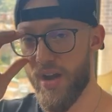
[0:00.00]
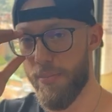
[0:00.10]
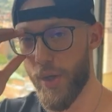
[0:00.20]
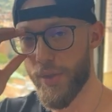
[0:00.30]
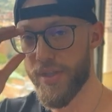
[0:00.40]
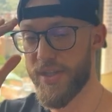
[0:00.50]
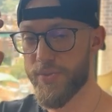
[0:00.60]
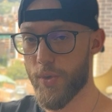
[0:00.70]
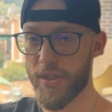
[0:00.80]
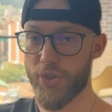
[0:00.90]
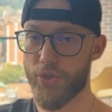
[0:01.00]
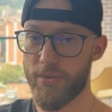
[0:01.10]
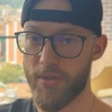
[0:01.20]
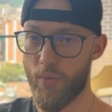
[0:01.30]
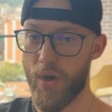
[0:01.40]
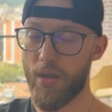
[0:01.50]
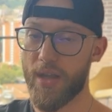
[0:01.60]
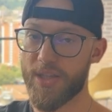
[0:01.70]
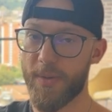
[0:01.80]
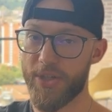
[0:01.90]
Both of these work extremely well,
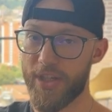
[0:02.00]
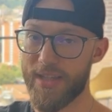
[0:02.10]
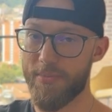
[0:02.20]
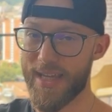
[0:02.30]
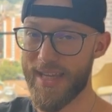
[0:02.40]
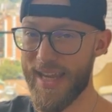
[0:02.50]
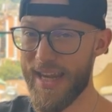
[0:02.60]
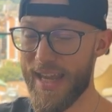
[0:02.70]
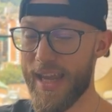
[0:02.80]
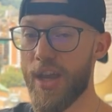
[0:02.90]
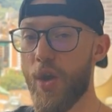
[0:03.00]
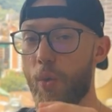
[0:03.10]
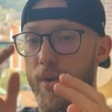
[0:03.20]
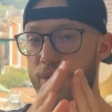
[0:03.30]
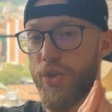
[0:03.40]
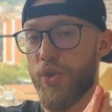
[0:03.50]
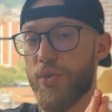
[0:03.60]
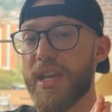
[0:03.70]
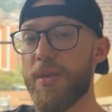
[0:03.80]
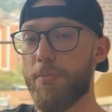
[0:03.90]
especially in the beginning. When you
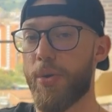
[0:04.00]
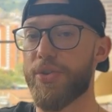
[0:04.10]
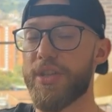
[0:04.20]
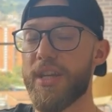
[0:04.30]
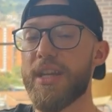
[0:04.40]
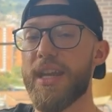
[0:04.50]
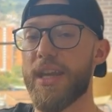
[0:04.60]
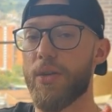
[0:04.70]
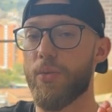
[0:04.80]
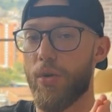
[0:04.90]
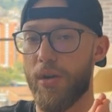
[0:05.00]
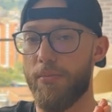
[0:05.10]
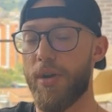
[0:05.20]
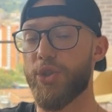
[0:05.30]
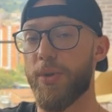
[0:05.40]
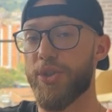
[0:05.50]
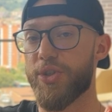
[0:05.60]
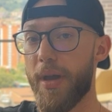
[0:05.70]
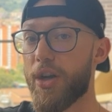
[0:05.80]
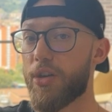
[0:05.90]
use in-person, it can work much,
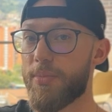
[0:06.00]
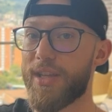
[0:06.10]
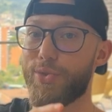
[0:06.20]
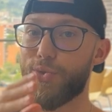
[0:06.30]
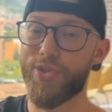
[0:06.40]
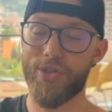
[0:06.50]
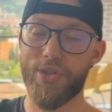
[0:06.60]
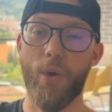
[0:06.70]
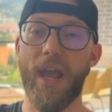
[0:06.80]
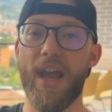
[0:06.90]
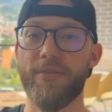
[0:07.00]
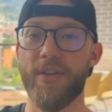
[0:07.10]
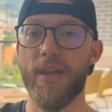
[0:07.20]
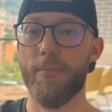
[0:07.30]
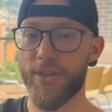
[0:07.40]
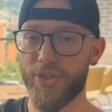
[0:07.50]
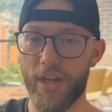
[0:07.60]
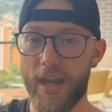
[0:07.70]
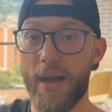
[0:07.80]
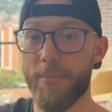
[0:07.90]
much better because you just don't have much
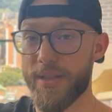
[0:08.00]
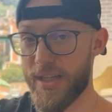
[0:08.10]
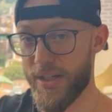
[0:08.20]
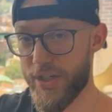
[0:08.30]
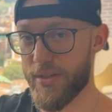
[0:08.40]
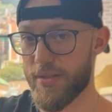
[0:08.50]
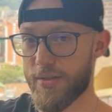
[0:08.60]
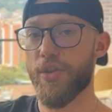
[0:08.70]
competition.